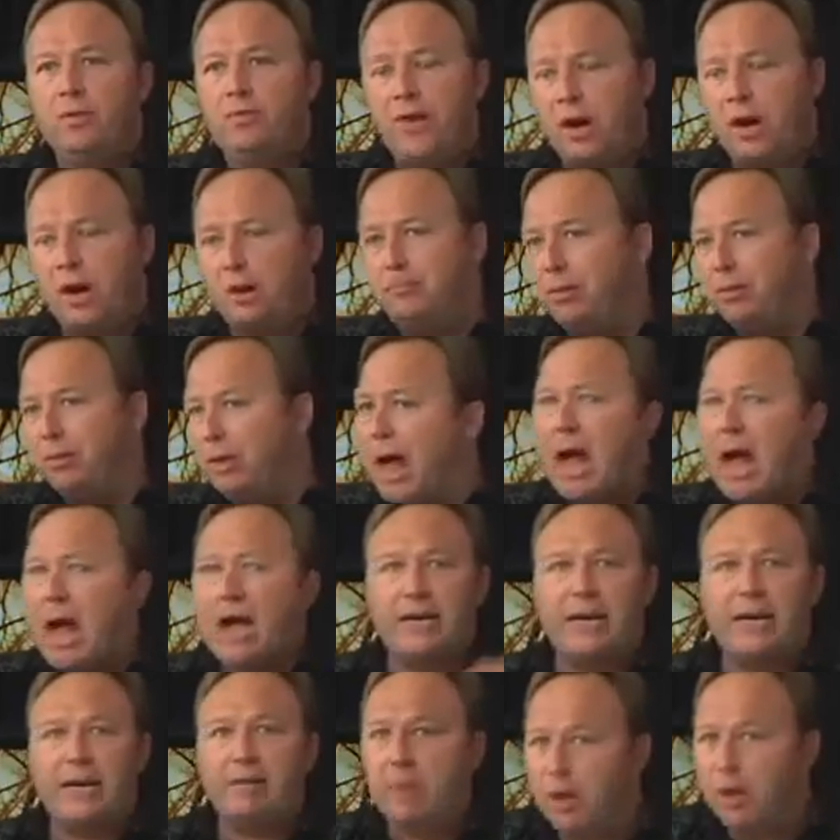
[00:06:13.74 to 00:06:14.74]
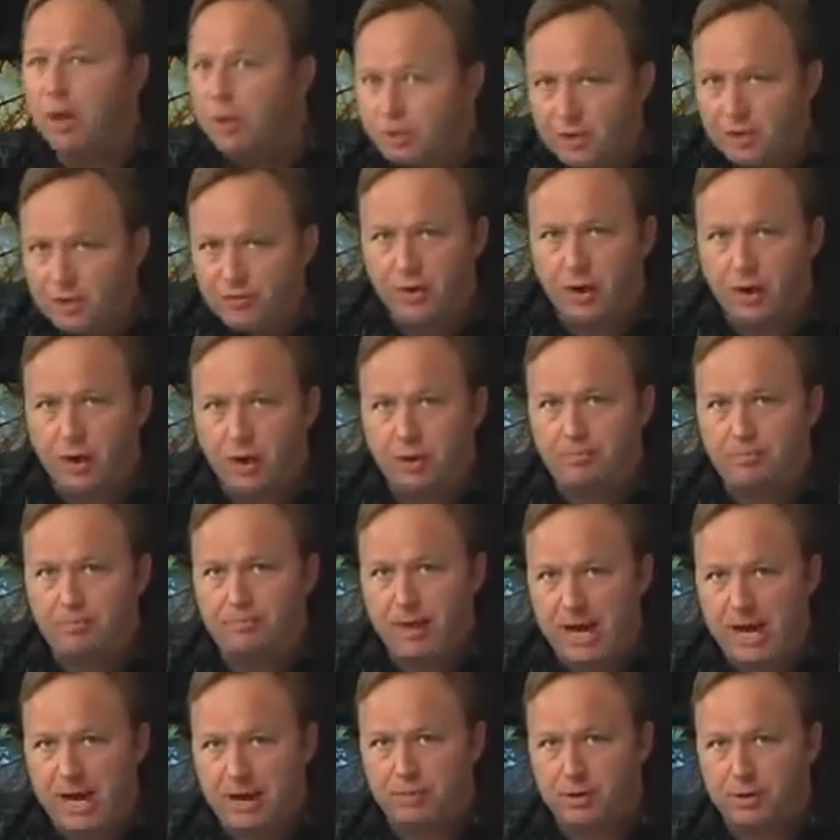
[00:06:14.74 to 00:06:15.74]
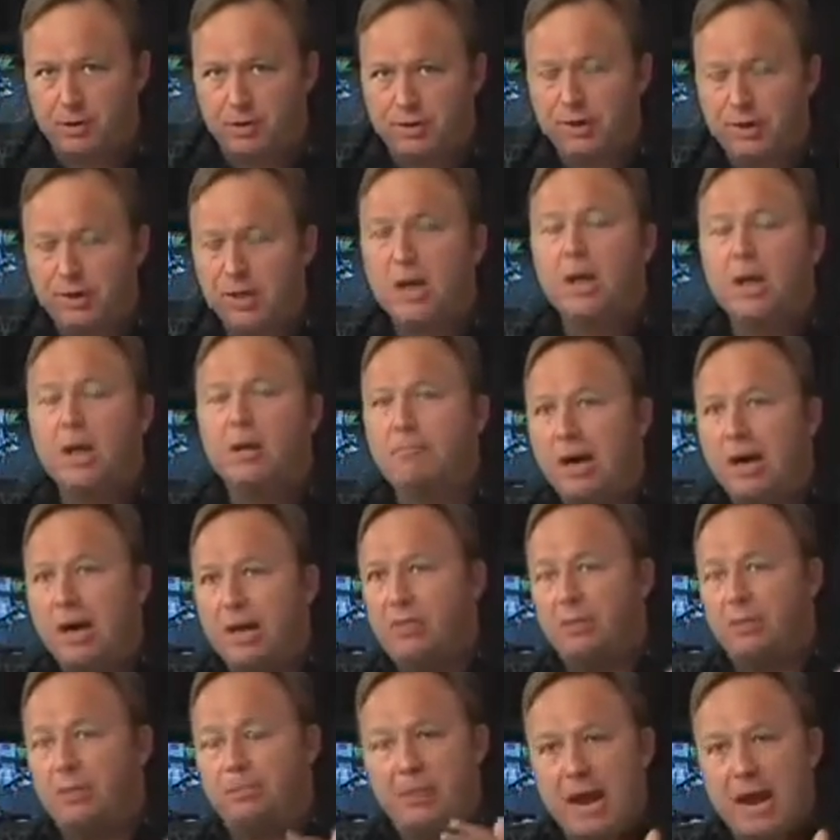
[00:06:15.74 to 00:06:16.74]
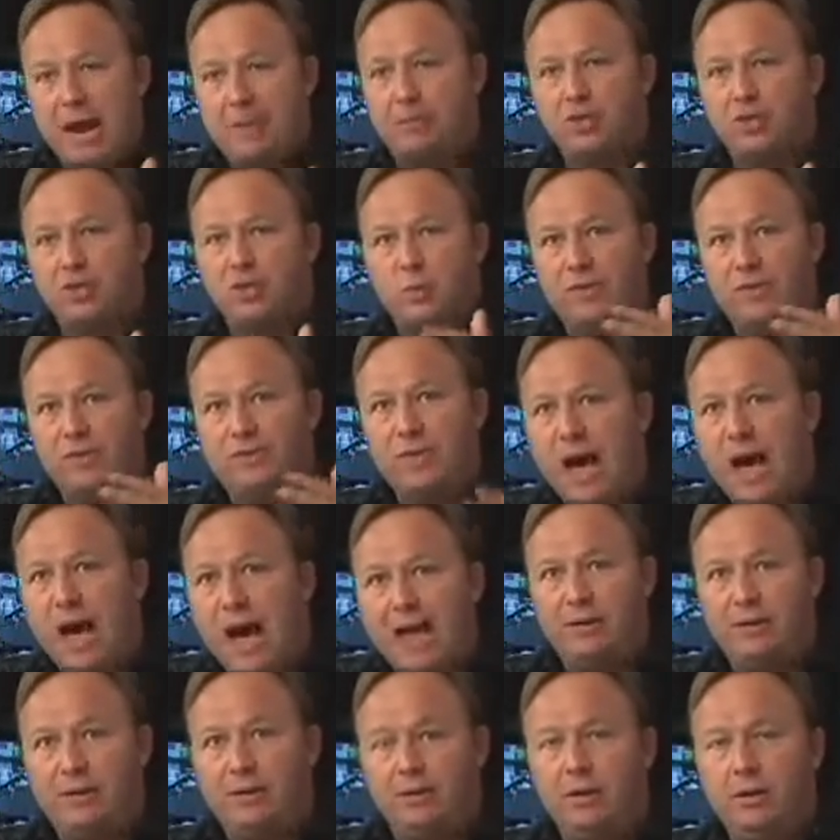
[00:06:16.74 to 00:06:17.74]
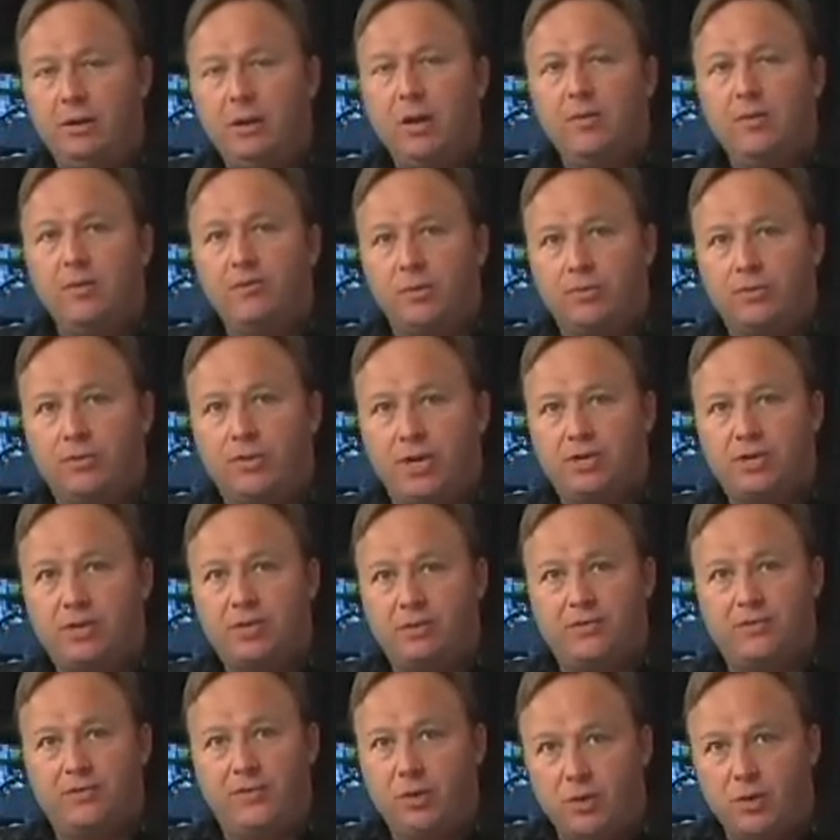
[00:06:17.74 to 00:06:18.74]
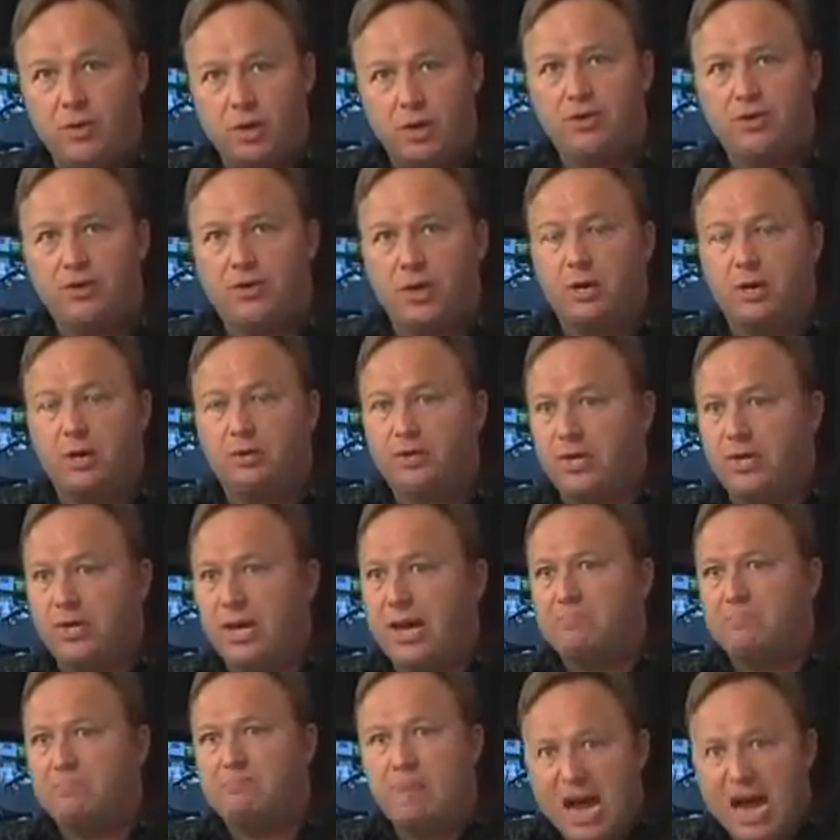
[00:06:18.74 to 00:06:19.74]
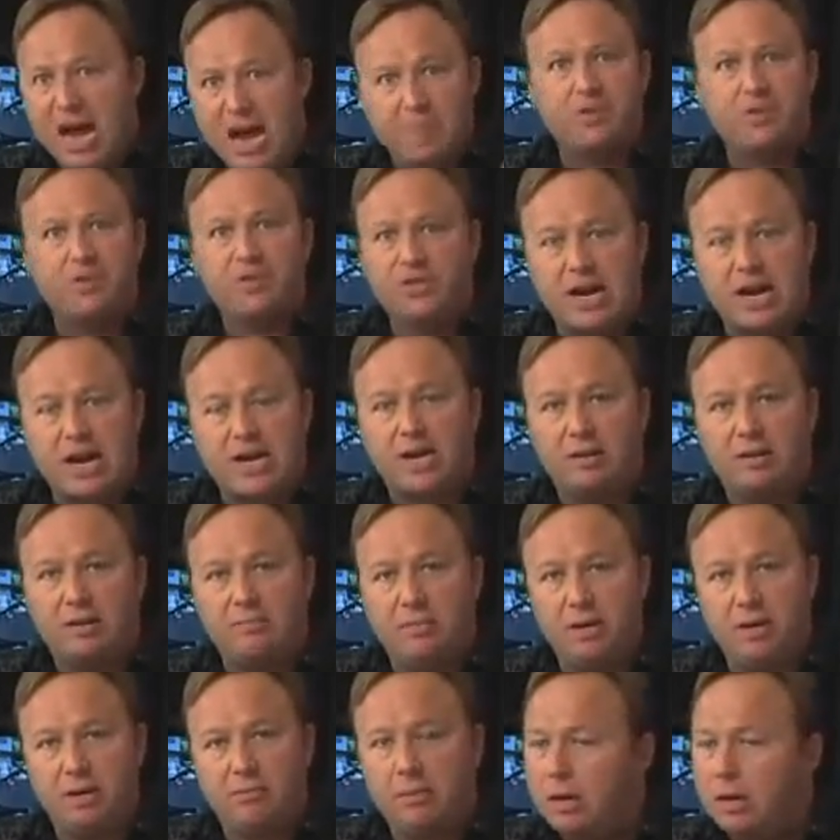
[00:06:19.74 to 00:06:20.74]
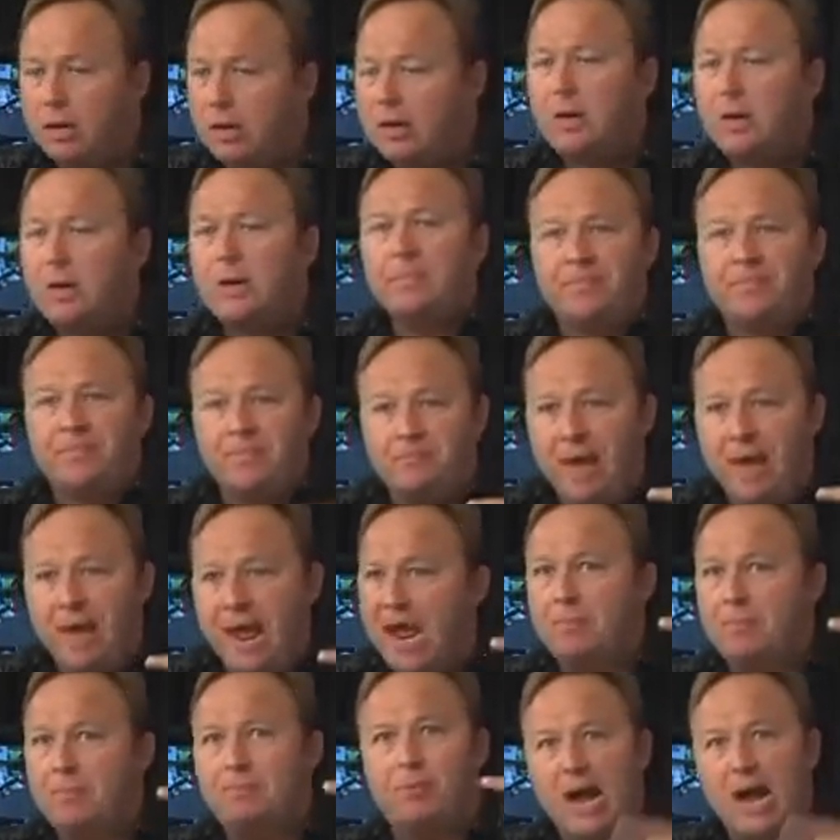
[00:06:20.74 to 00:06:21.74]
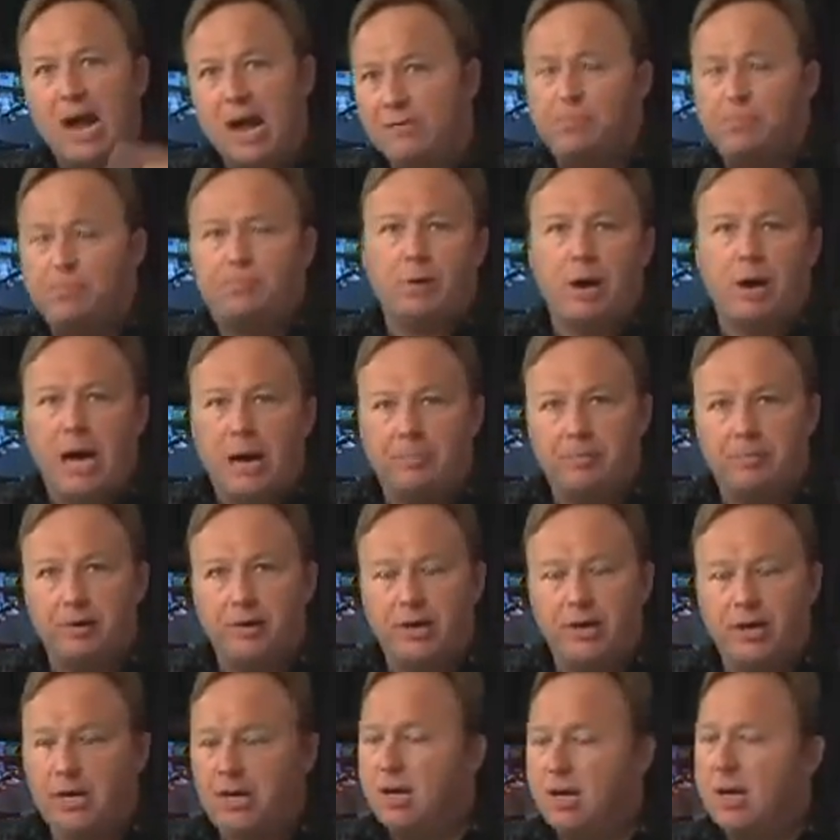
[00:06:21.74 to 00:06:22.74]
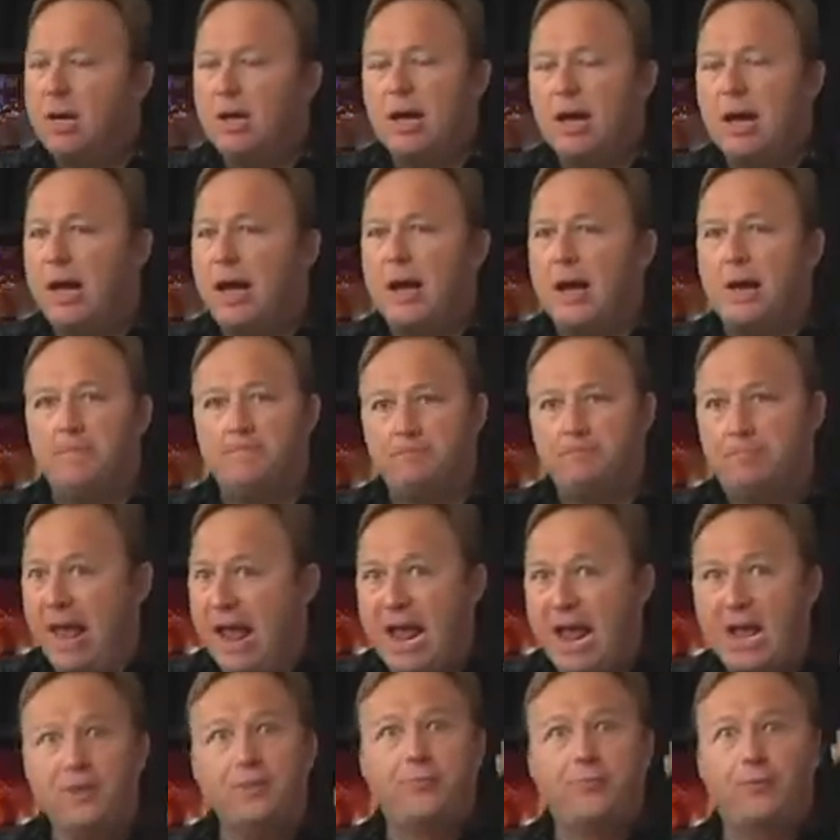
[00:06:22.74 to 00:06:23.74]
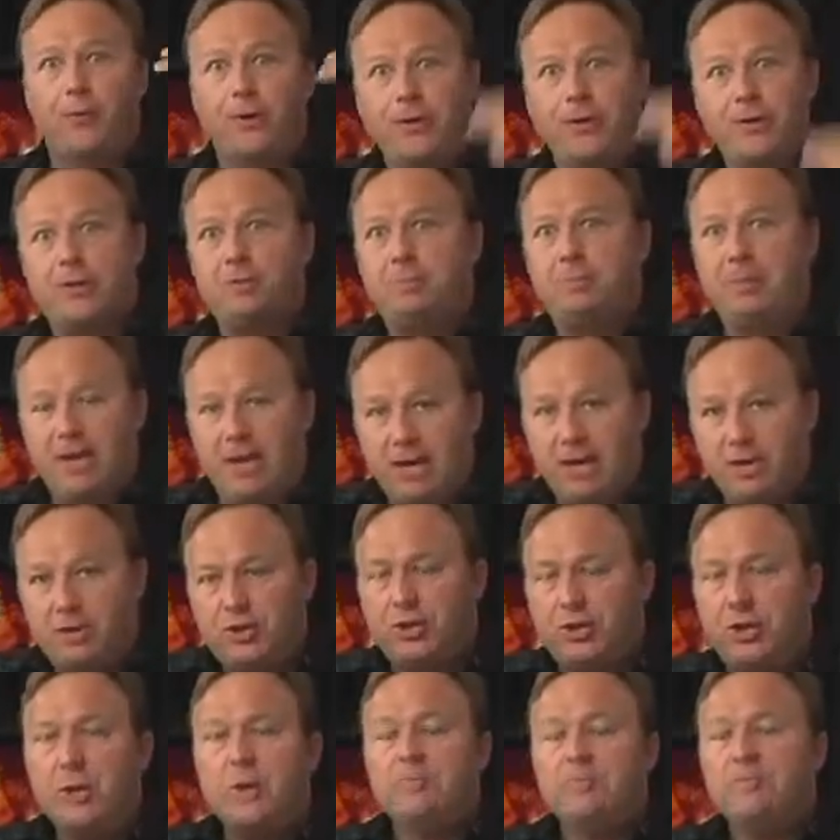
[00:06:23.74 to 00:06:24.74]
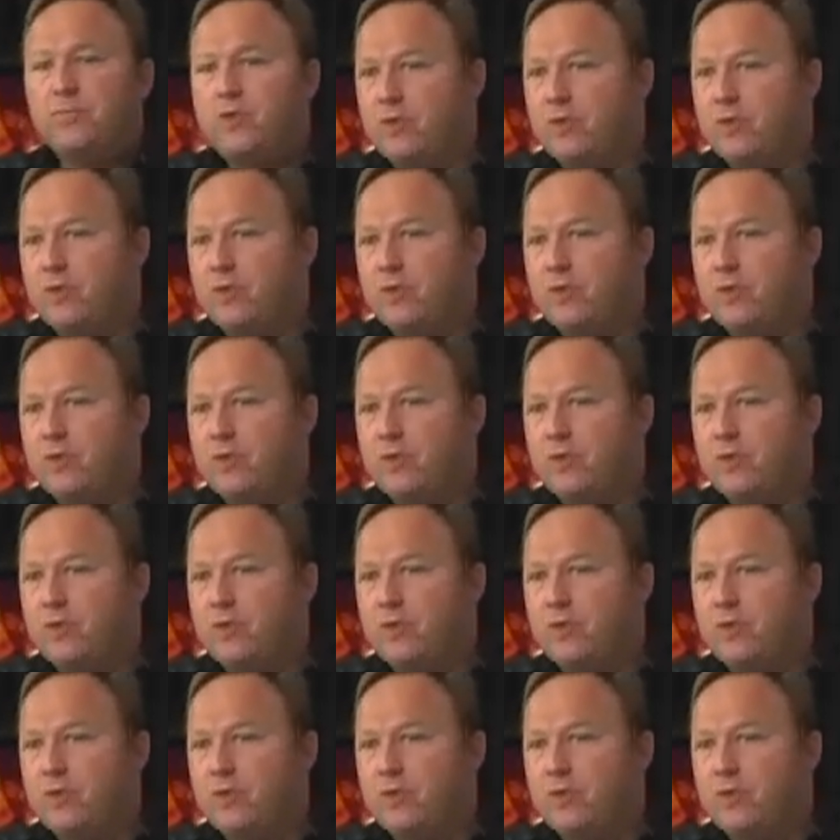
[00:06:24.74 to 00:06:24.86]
they're blocking most of her papers, but the papers we've gotten from just a few years ago say ban the Second Amendment, ban private property, ban free speech.